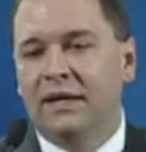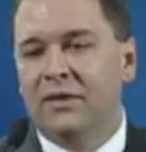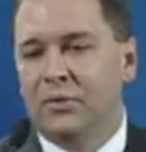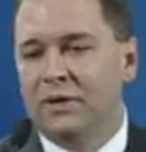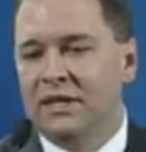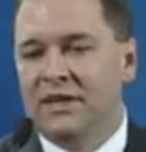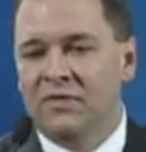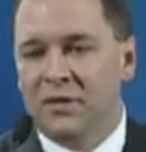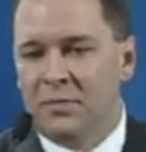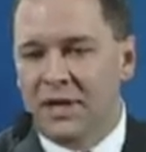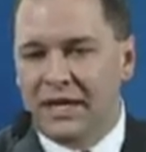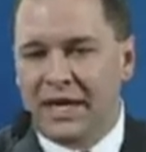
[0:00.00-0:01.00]
The relief of the
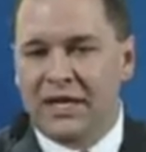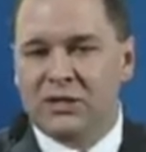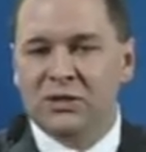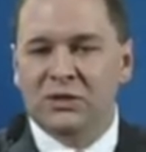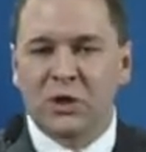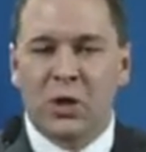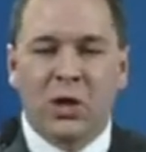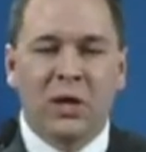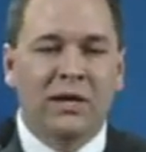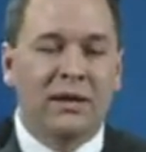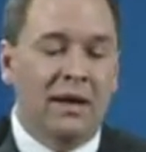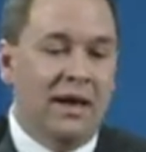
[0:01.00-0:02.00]
medication's
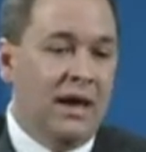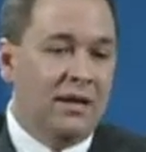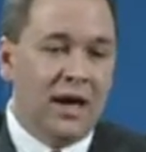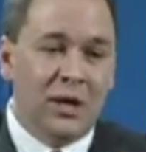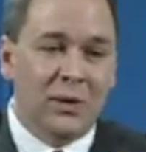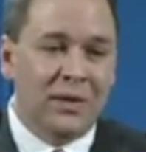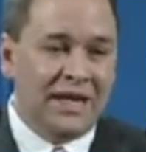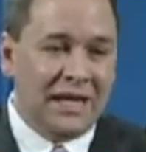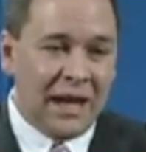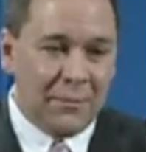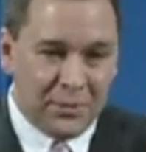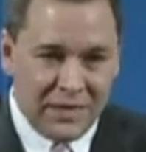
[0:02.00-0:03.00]
gone. Not only can
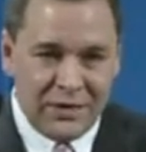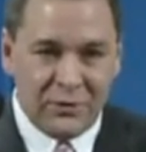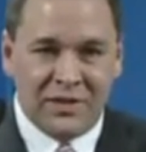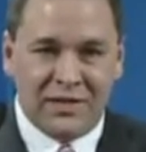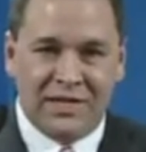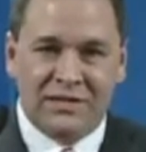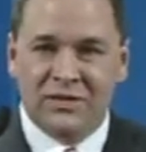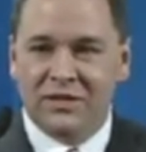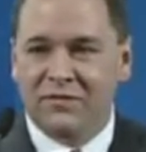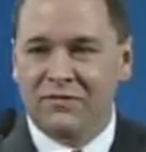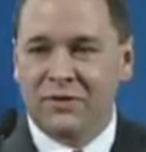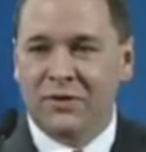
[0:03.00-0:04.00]
I play with the kids on the
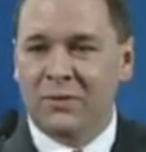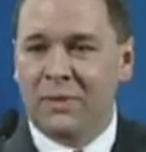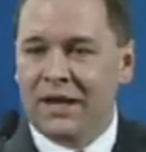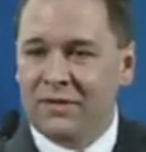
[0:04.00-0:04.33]
floor, my